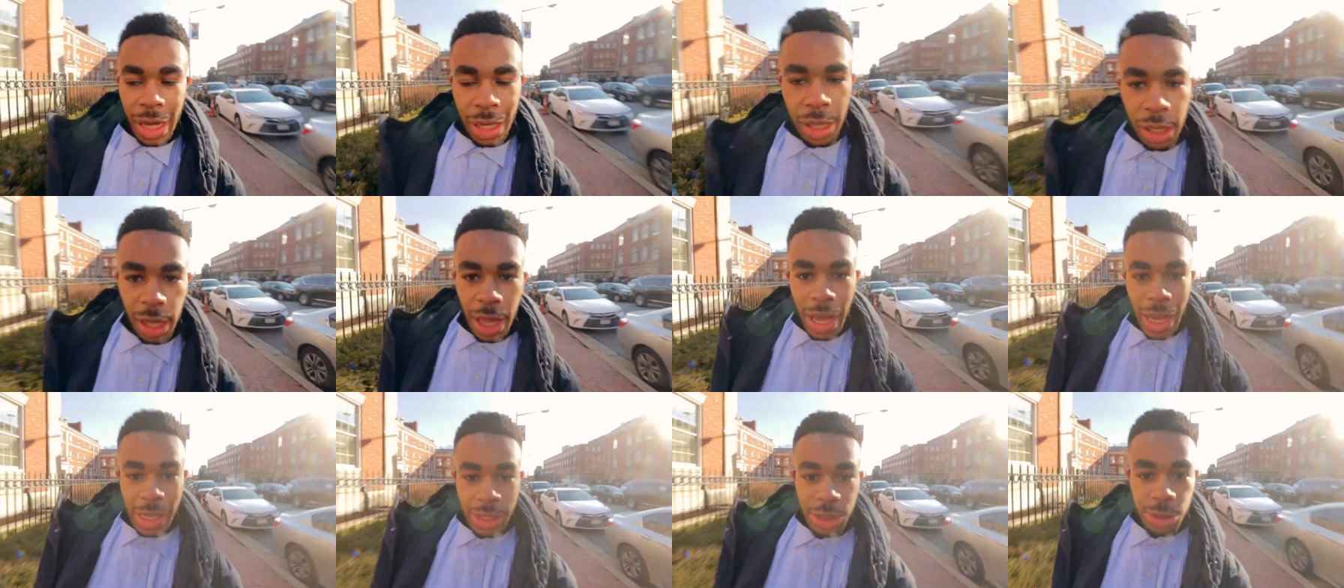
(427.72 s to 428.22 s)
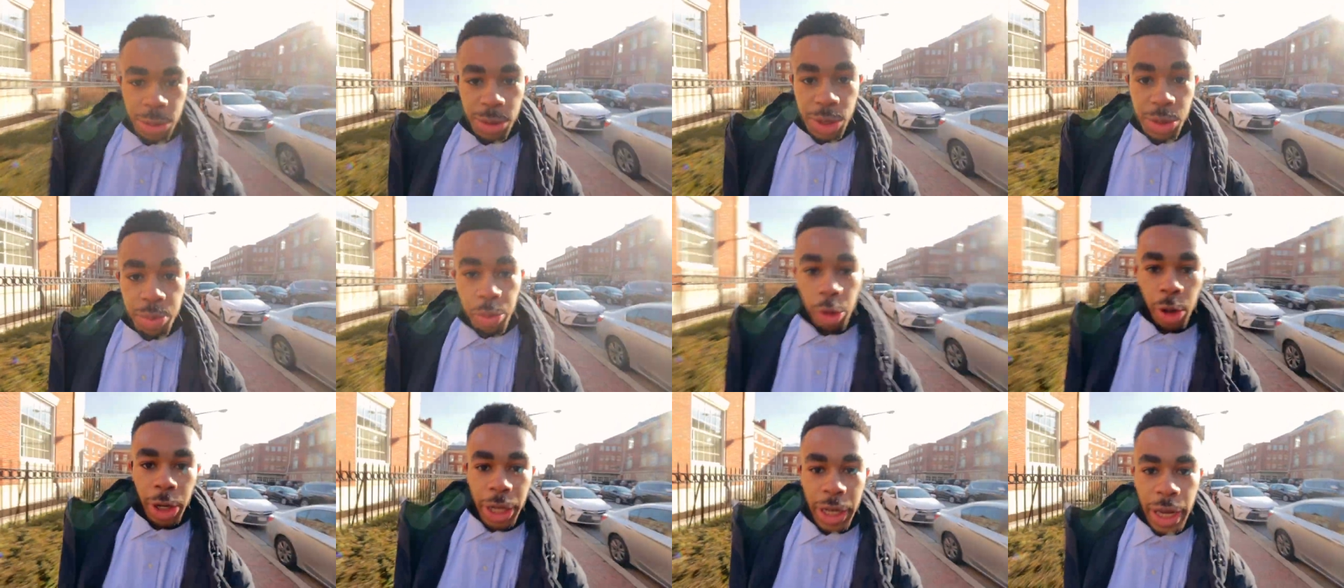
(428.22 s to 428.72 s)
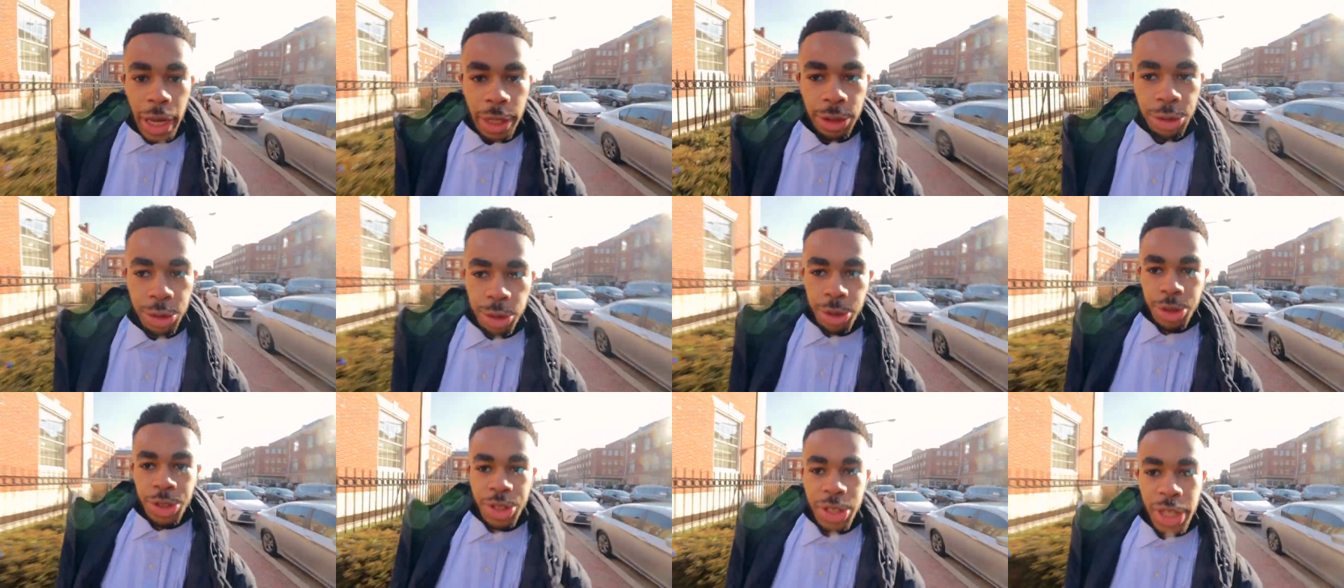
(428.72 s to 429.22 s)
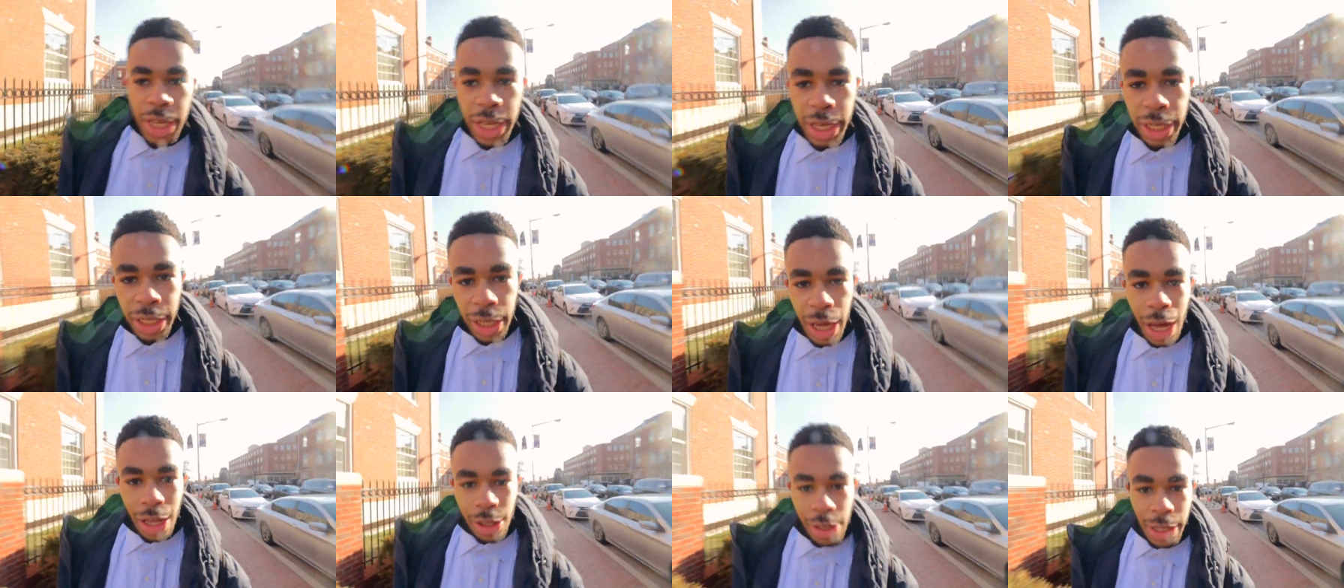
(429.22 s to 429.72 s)
that class was pretty
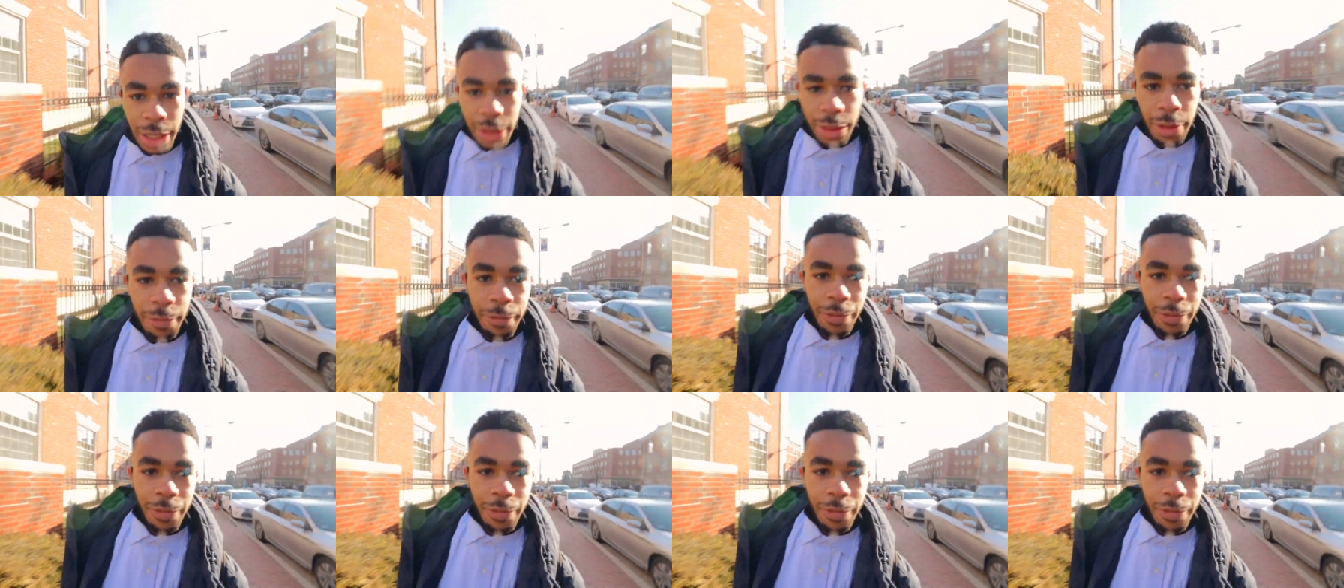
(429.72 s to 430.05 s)
interesting. I like the